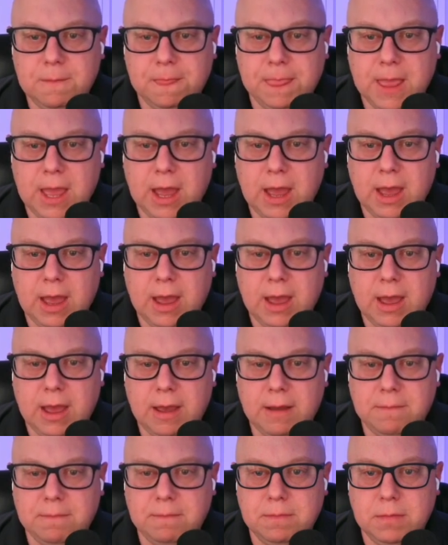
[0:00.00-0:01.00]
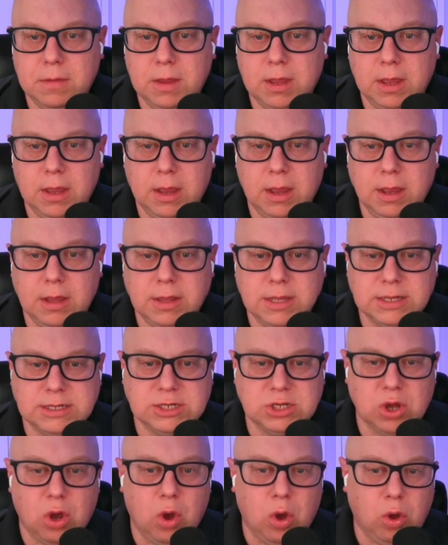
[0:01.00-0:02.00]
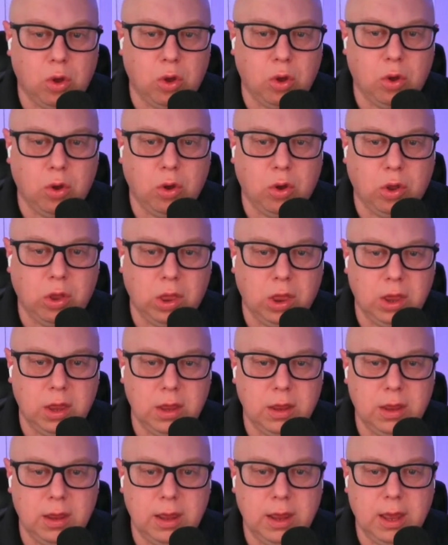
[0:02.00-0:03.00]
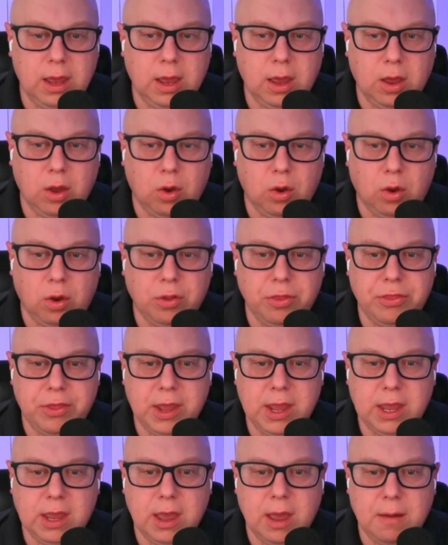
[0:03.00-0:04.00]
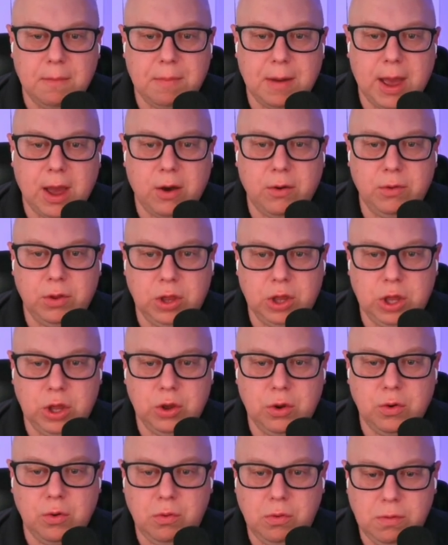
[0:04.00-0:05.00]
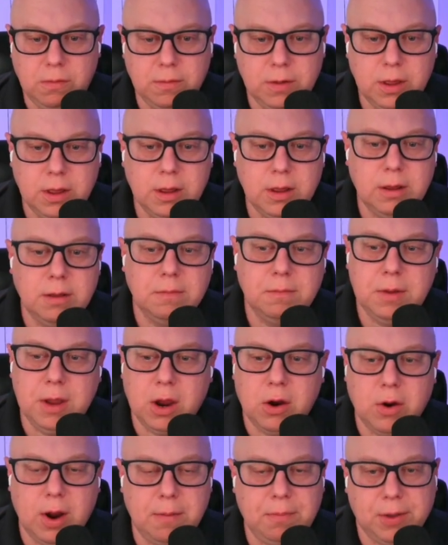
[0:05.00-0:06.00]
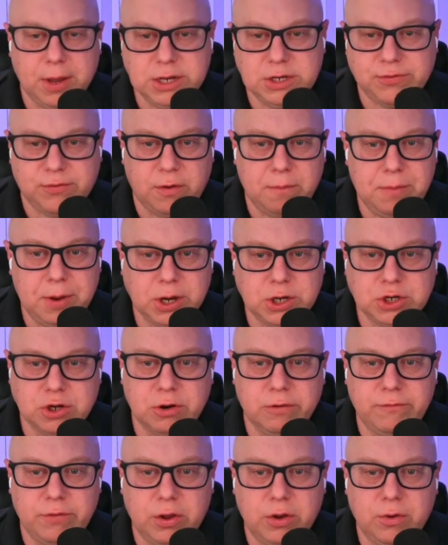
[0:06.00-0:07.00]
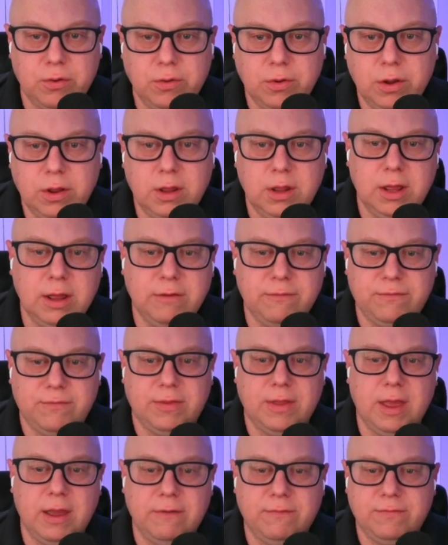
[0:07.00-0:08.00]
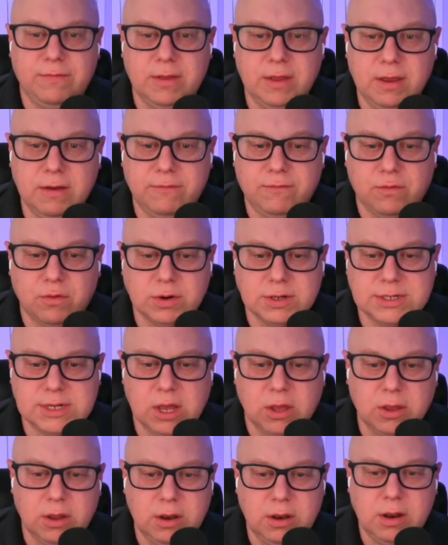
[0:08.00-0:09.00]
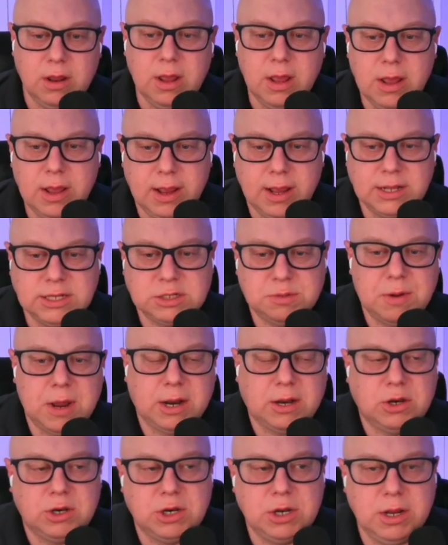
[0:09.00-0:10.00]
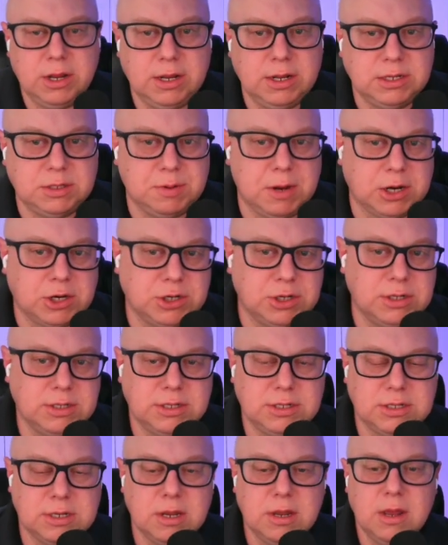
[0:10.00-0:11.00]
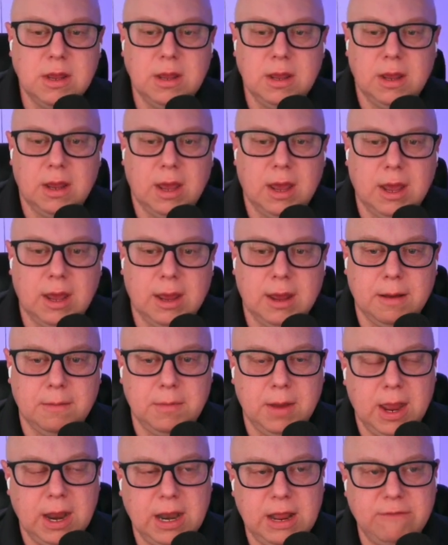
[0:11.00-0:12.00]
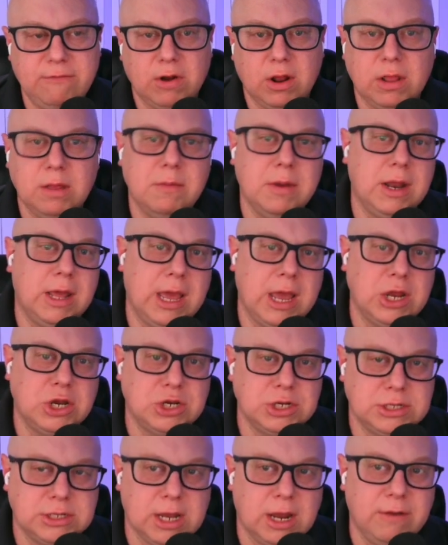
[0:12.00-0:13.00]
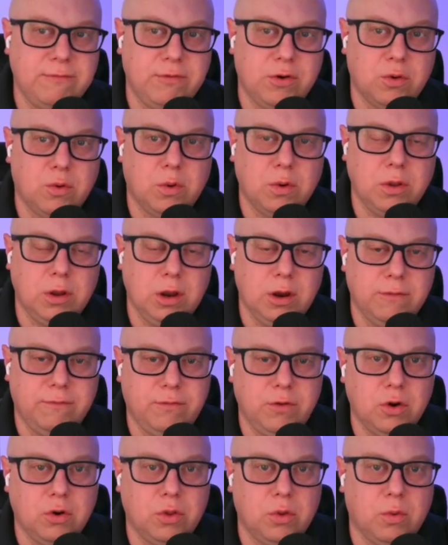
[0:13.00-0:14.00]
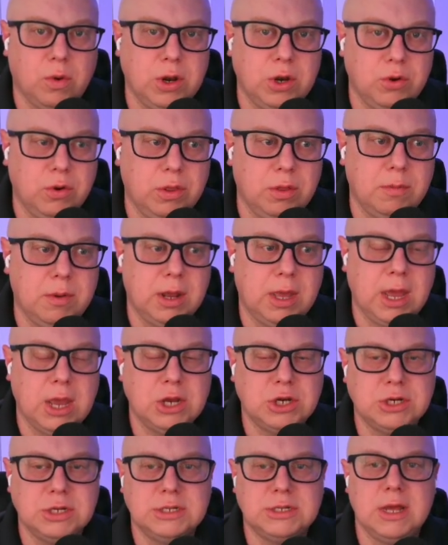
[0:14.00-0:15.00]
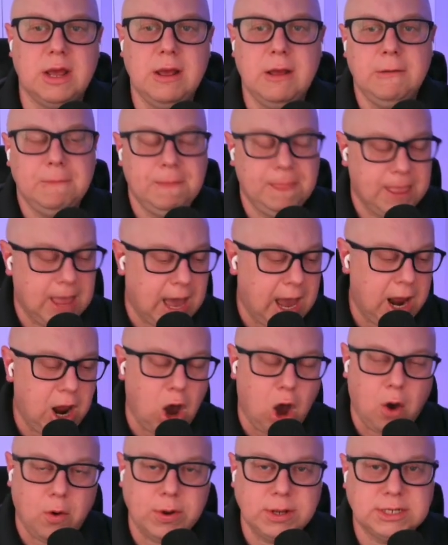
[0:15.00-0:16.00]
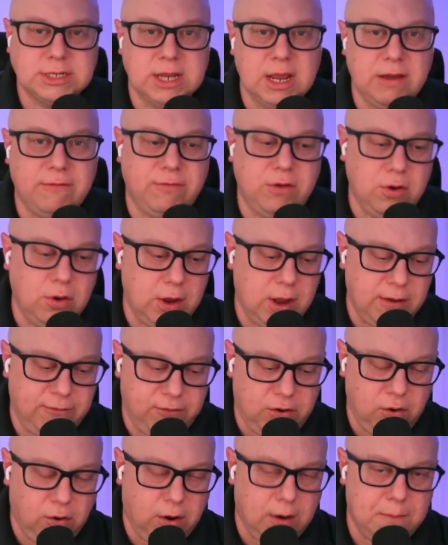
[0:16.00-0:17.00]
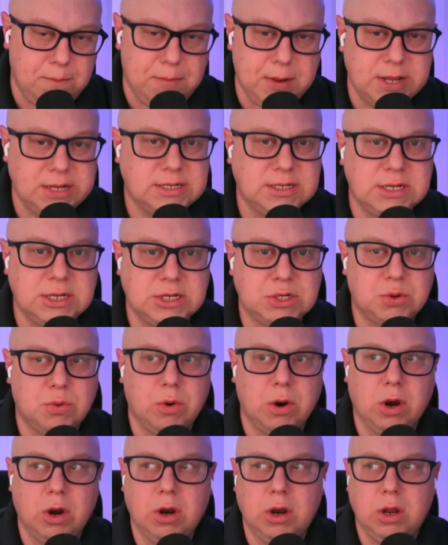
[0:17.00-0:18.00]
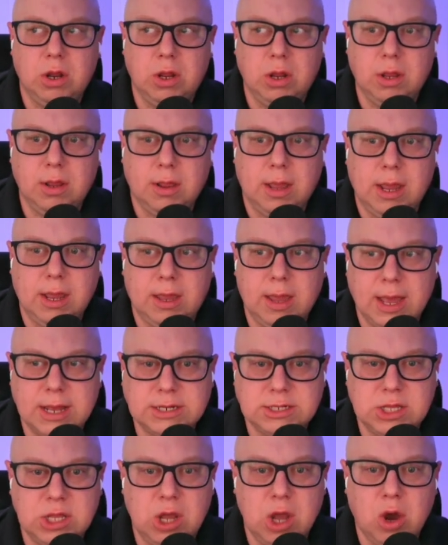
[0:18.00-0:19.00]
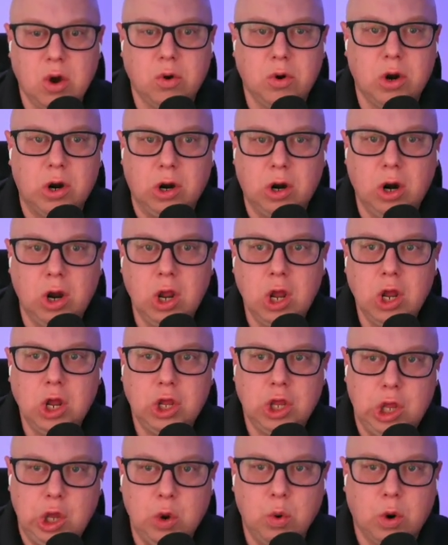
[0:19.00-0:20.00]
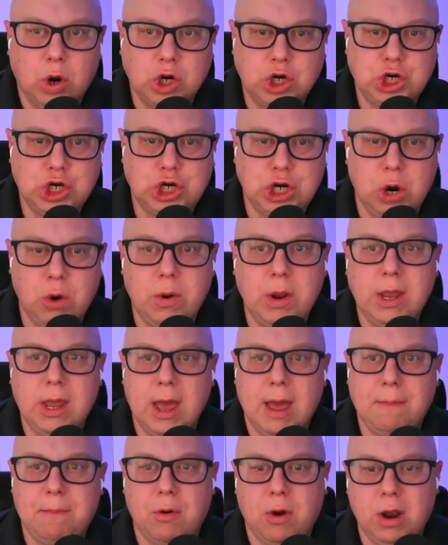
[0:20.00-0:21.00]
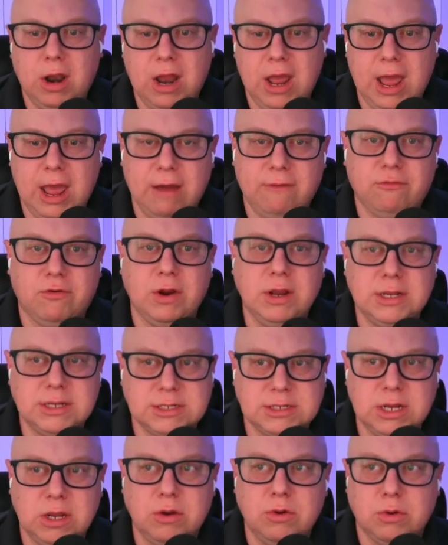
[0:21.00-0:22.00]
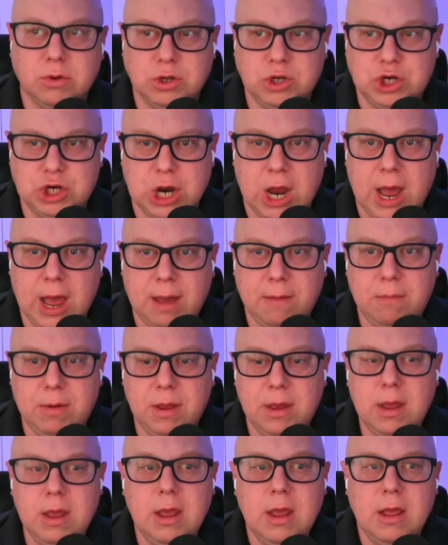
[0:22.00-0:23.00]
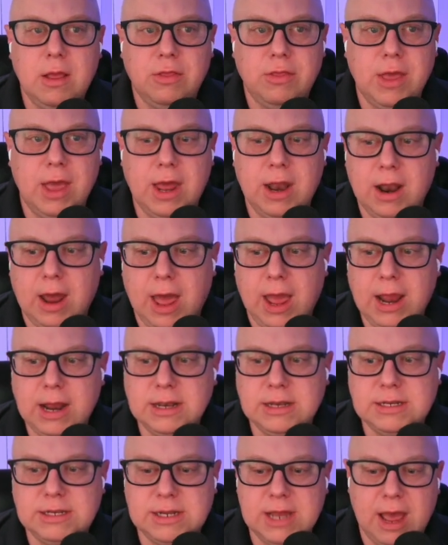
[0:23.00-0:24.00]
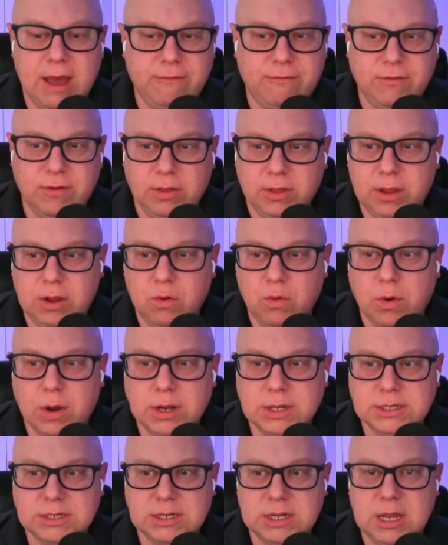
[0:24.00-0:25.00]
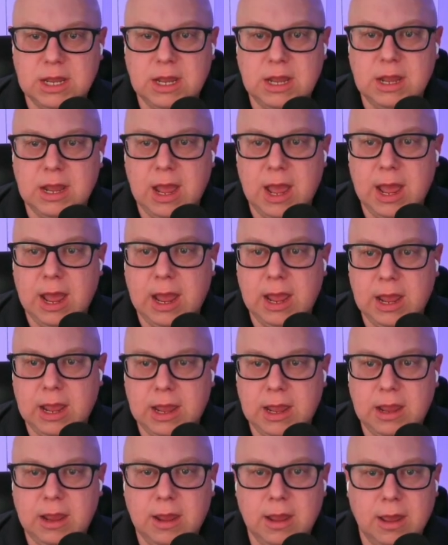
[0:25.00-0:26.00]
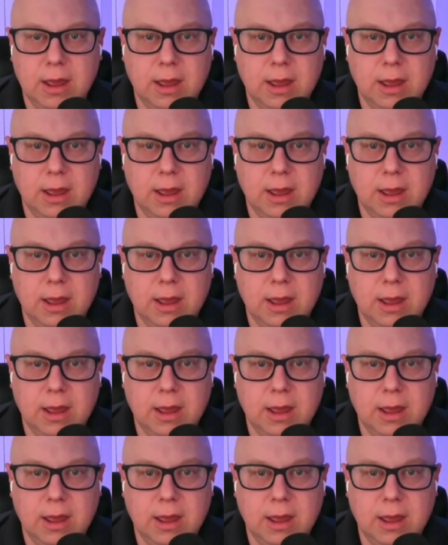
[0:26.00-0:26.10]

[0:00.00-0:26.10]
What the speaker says: this is a whole thing about you. Be a great place for a picture of you if we're selling inspections. And even on the mitigation side, if you're the one doing the mitigations, I always say if you're a business where, like, as the owner, you are showing up on every single job, then I definitely want to see a